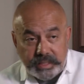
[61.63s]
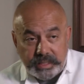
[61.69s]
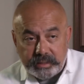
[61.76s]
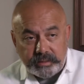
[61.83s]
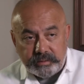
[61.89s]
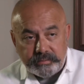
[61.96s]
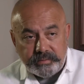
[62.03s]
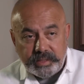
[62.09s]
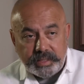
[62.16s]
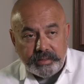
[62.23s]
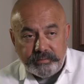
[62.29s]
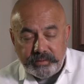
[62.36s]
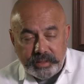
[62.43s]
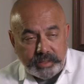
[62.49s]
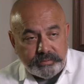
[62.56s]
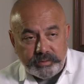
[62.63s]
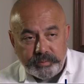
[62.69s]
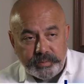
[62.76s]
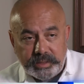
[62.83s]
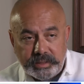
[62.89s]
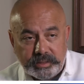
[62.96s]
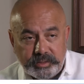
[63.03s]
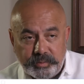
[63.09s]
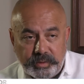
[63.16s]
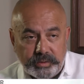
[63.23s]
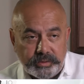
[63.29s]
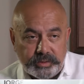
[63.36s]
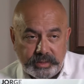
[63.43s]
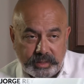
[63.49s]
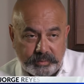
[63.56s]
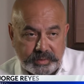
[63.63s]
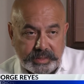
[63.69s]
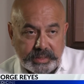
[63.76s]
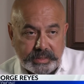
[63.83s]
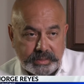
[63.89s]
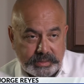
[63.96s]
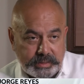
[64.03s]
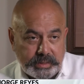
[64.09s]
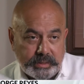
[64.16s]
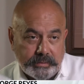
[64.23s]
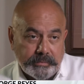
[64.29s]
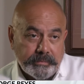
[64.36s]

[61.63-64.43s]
negative. They have never been exposed to hepatitis C.